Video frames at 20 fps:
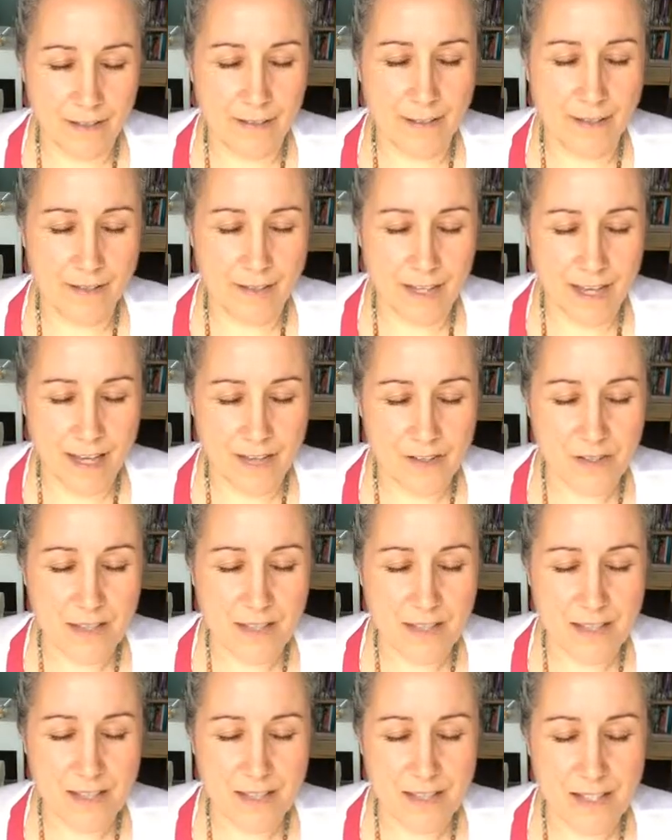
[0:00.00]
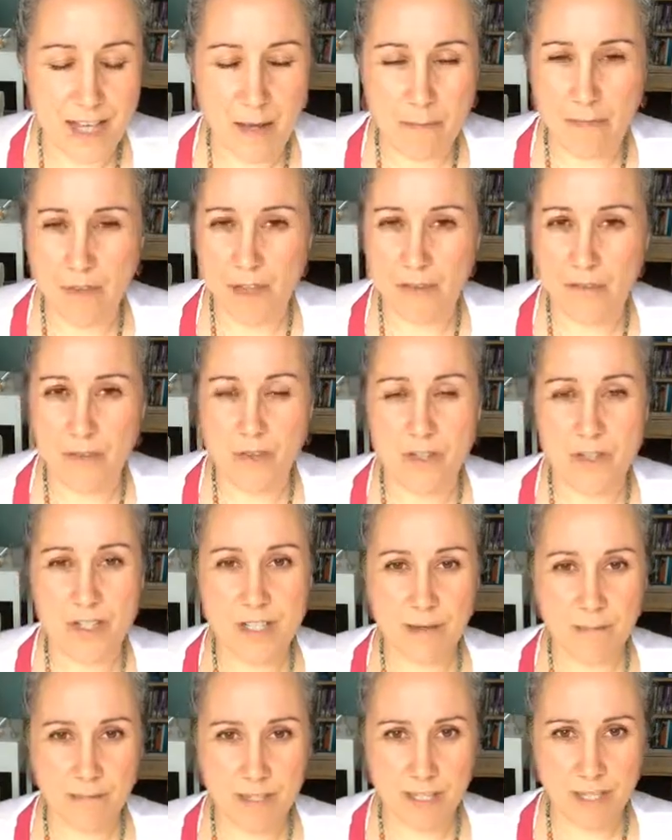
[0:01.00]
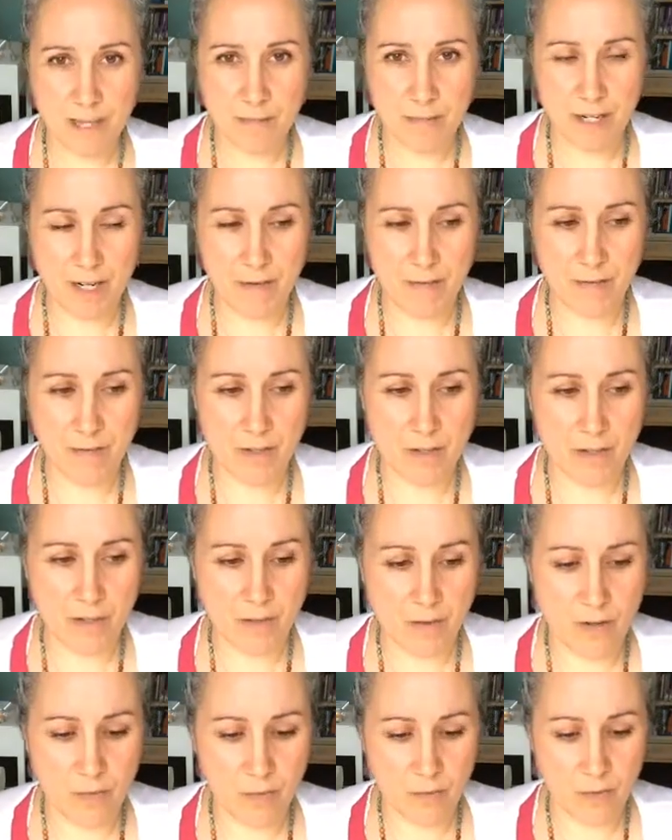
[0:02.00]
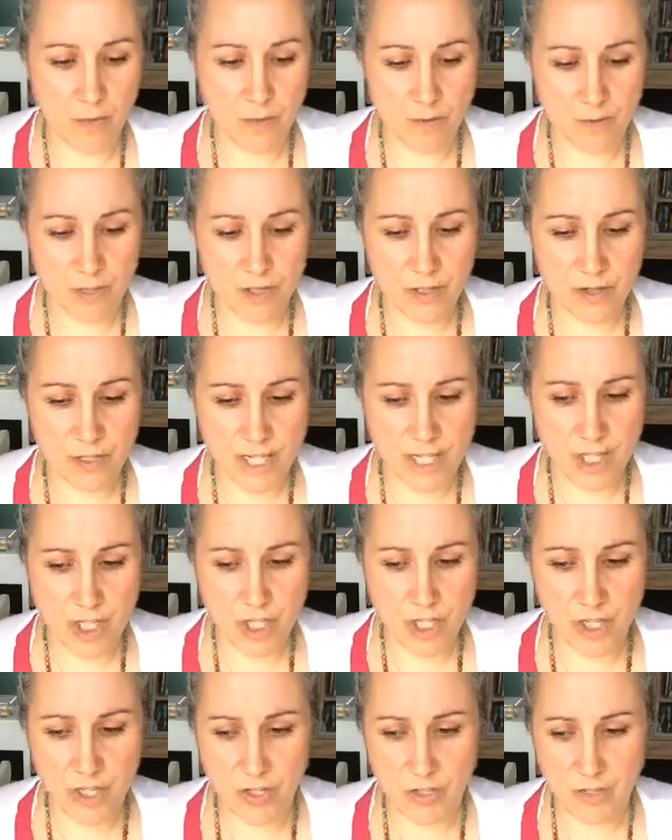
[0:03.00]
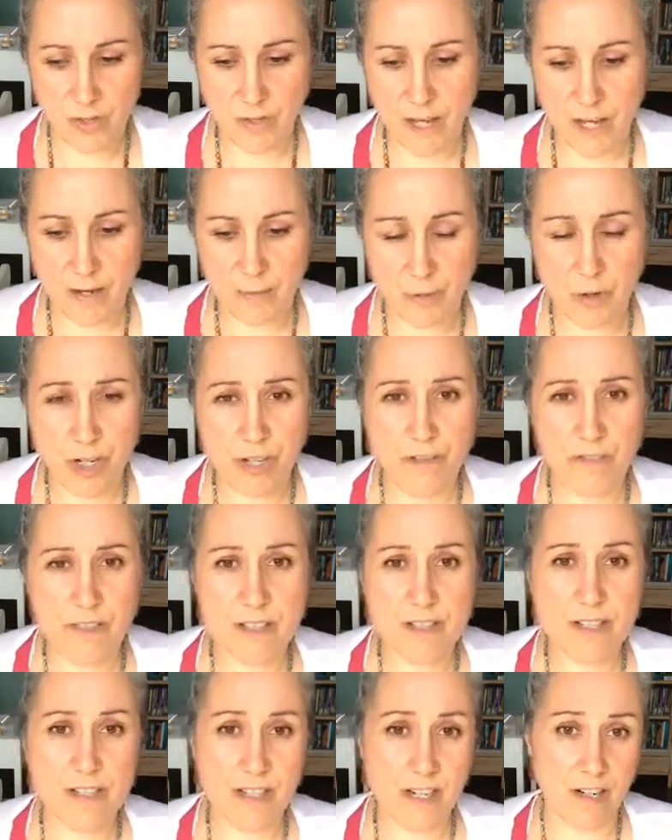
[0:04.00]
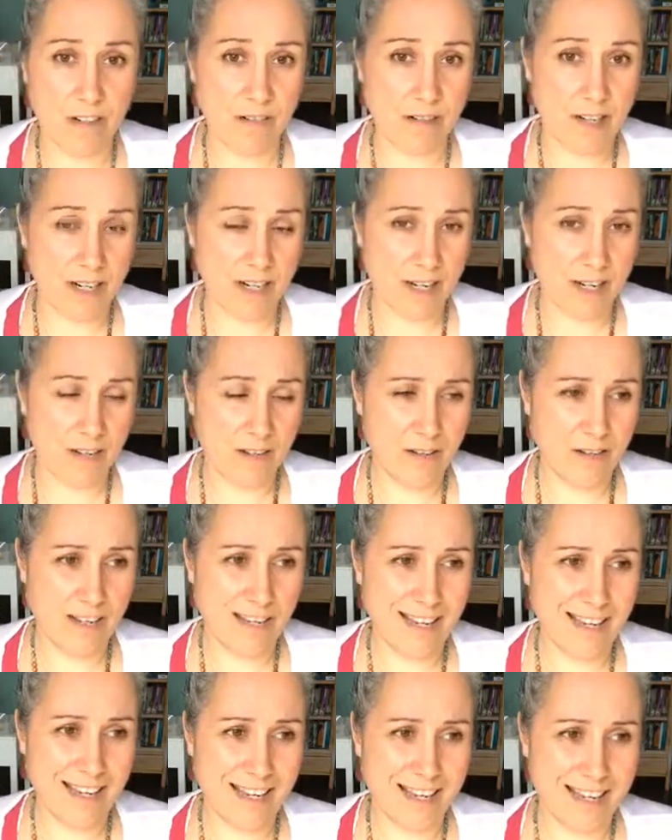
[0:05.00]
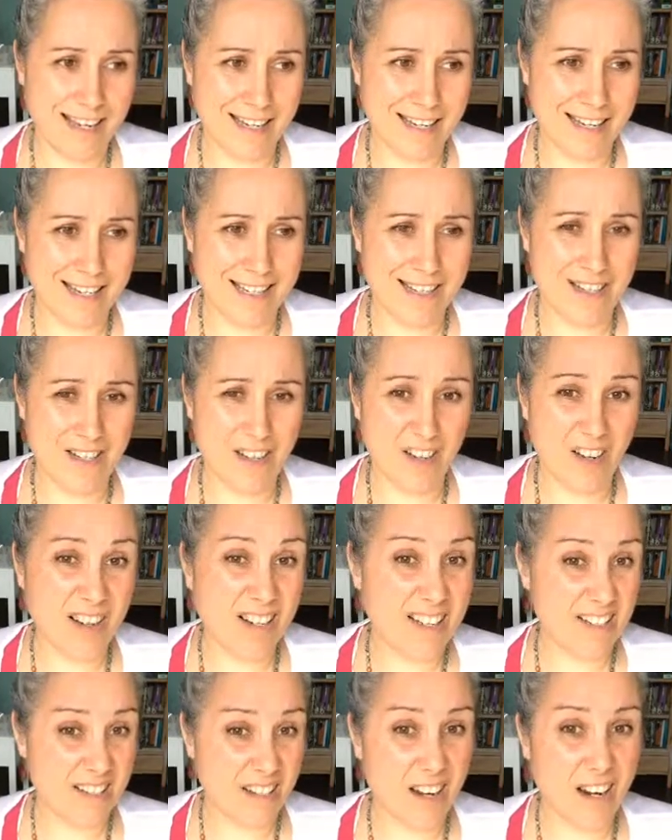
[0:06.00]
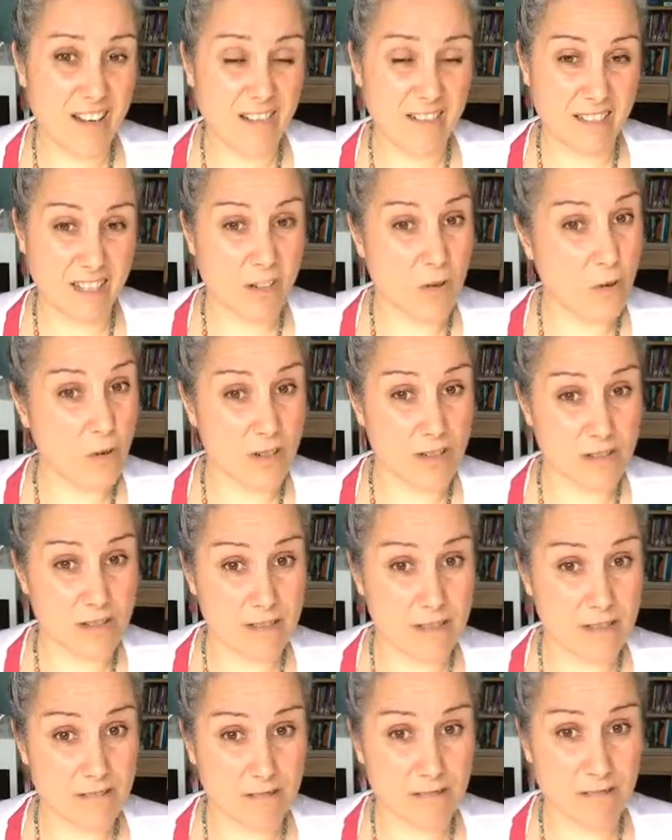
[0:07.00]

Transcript: Okay, so this is happening for you. There's something coming up for you, a wound or an issue where you feel stuck right now, and it's not entirely yours.